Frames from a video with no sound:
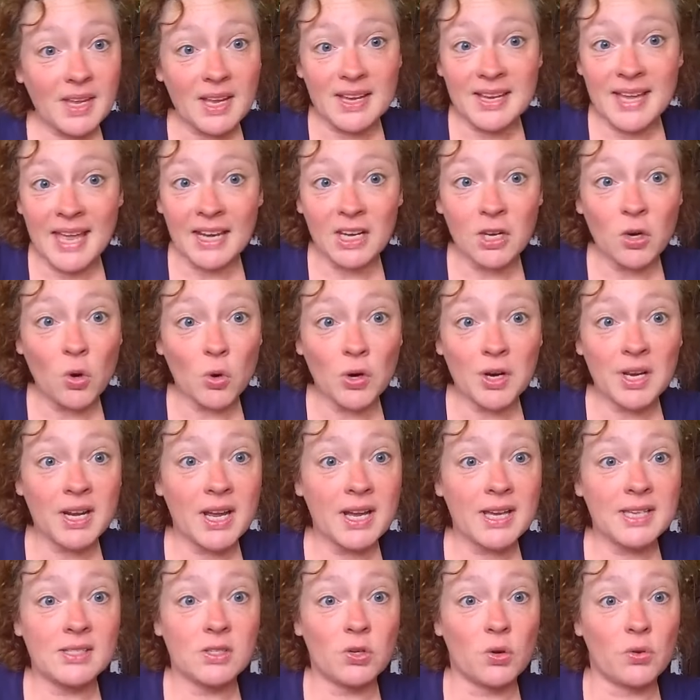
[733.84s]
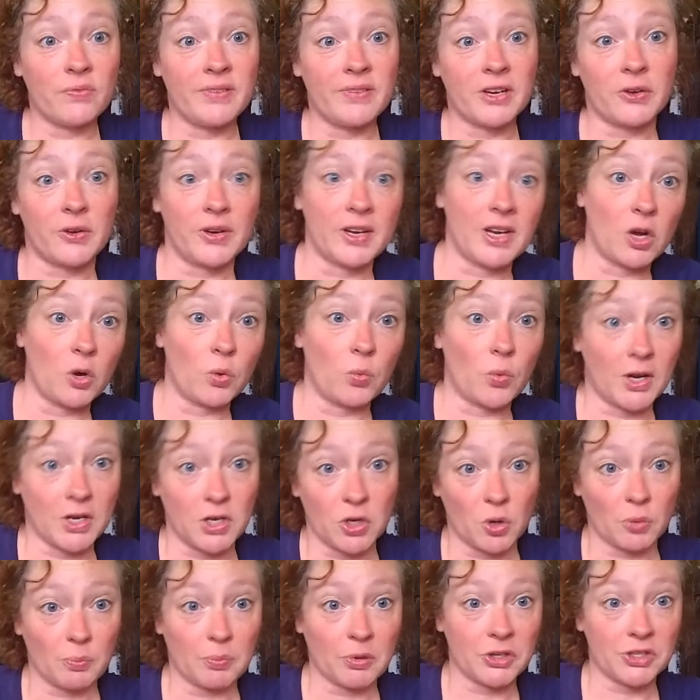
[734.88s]
getting organized or figuring out what
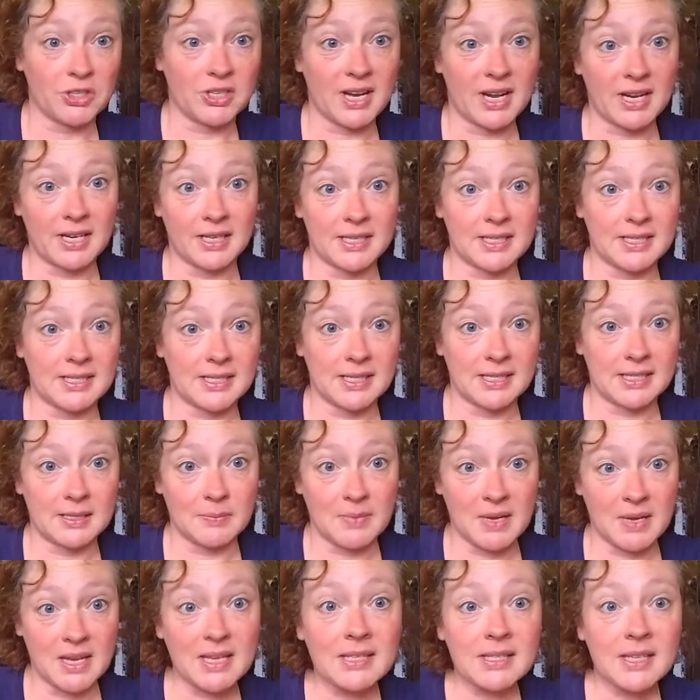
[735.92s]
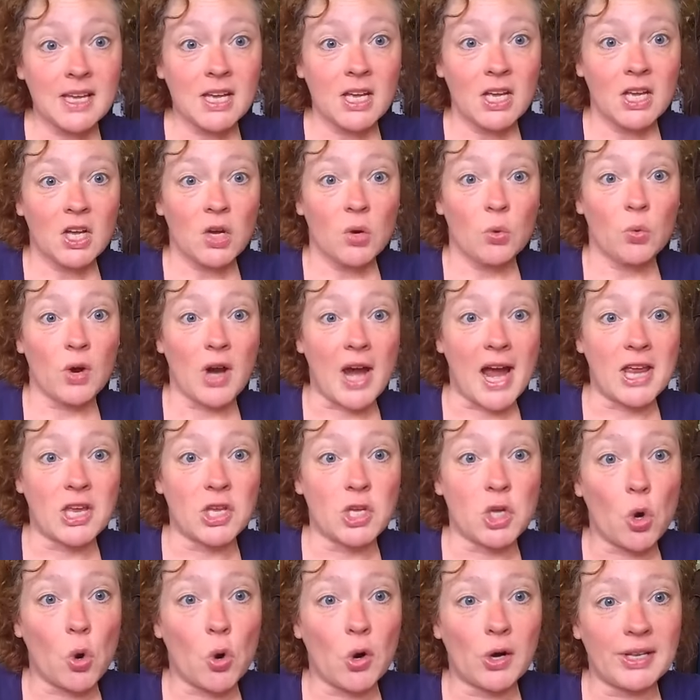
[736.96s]
your personality system is, we're at
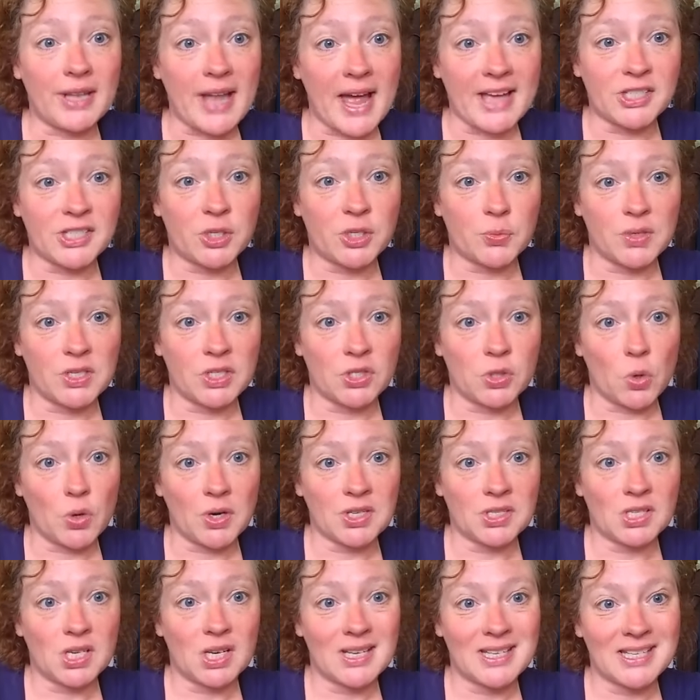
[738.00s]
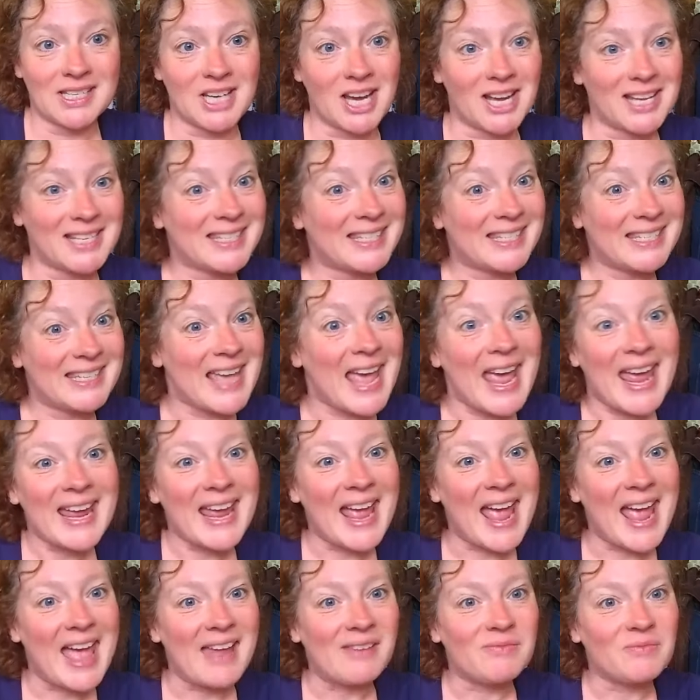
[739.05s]
yourlastresort.ca,
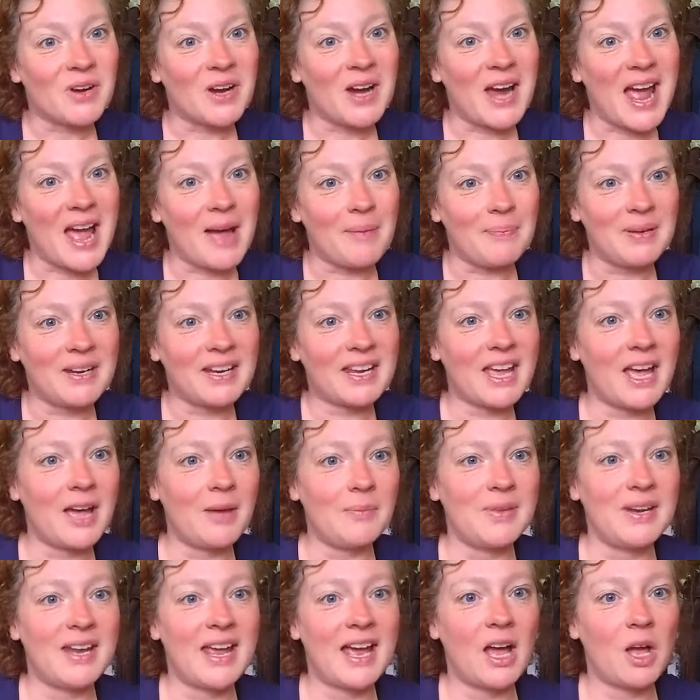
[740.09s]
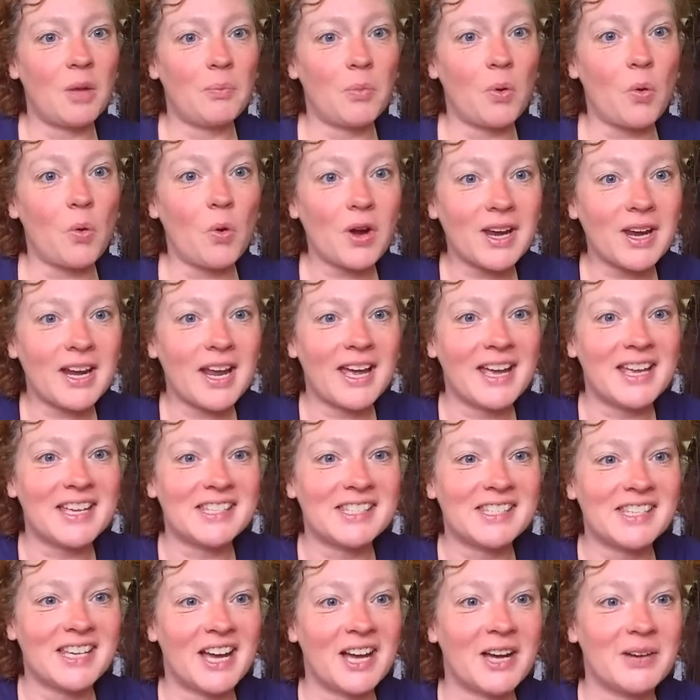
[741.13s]
and we're happy to come and help
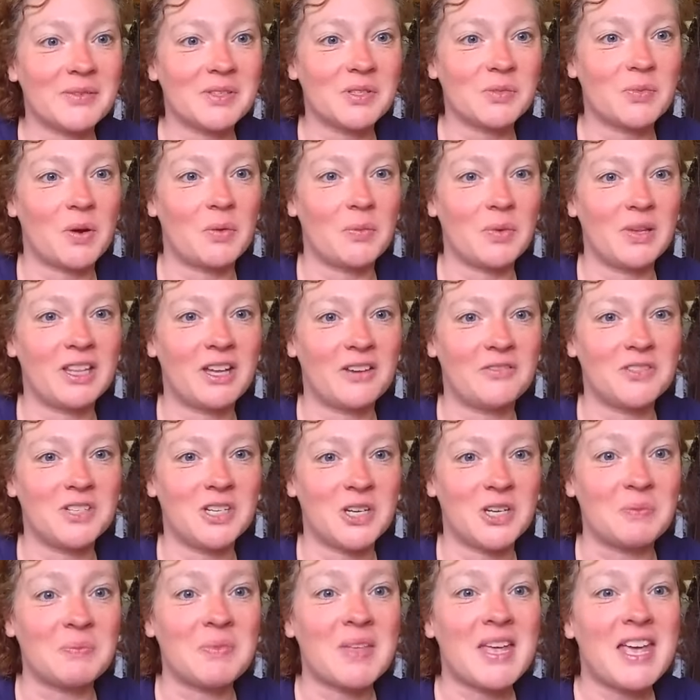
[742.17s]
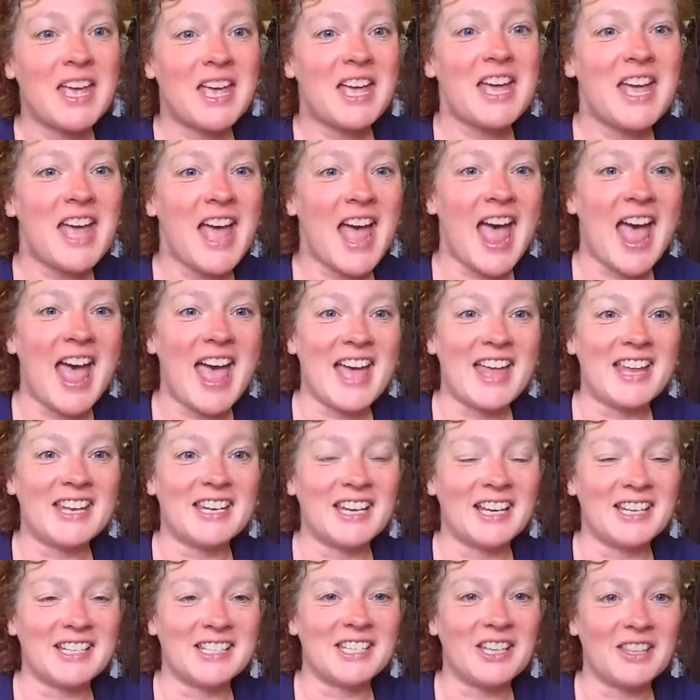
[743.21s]
organize. It's what we love to do. And
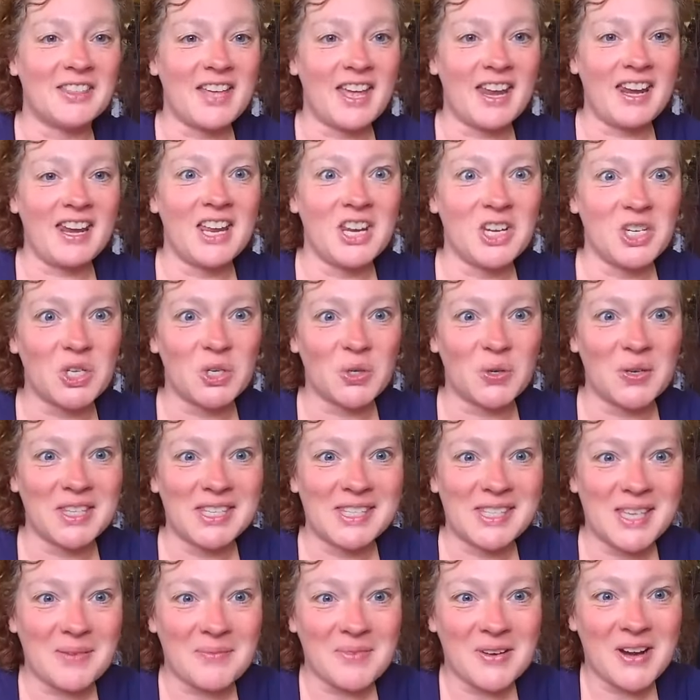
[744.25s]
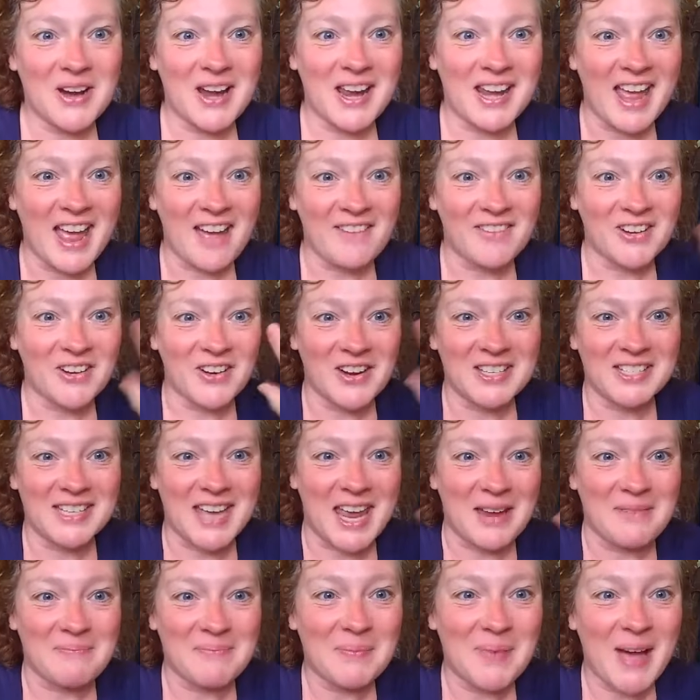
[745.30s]
until then, enjoy the summer and have a great
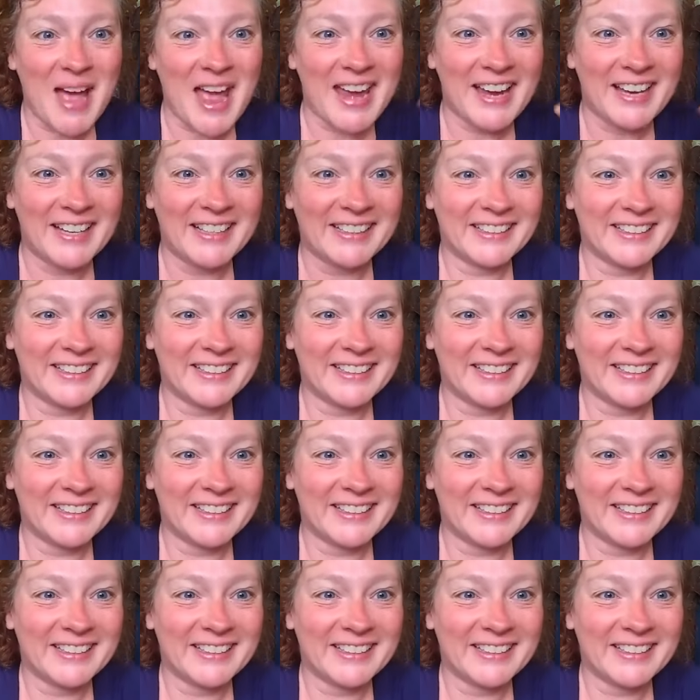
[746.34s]
day. Bye-bye.